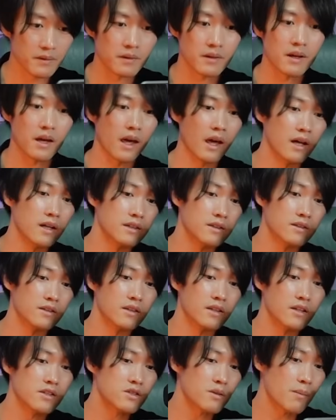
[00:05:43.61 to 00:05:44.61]
And
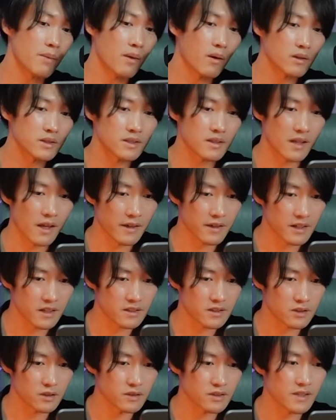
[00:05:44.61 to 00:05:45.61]
each of those layers
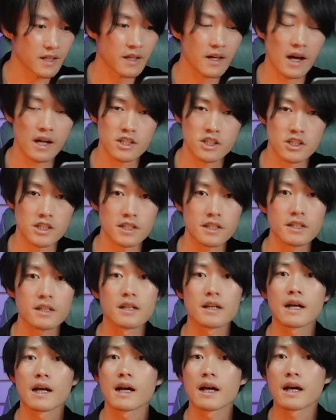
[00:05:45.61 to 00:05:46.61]
use the kanji
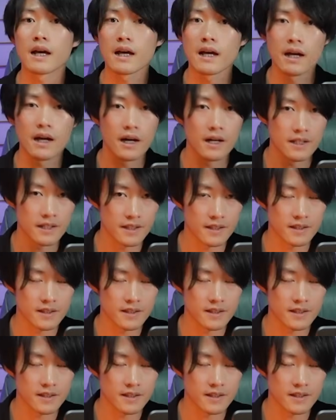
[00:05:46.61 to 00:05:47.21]
kai.